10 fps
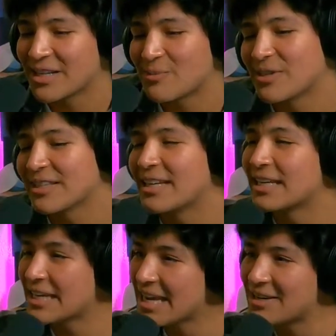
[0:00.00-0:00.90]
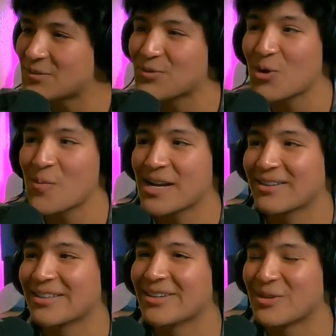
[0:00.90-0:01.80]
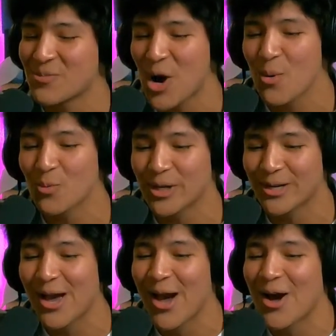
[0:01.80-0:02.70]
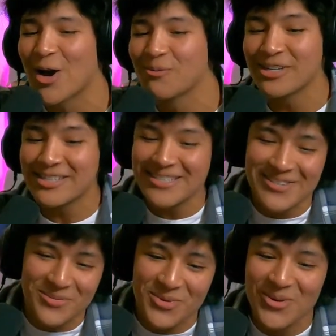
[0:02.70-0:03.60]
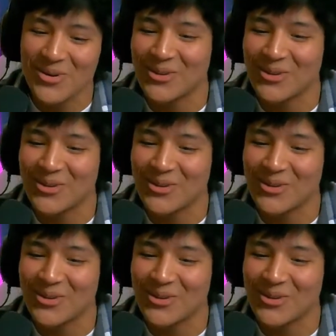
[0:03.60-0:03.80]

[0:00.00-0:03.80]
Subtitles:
But then again, we fall back on the problem, like how much is it worth?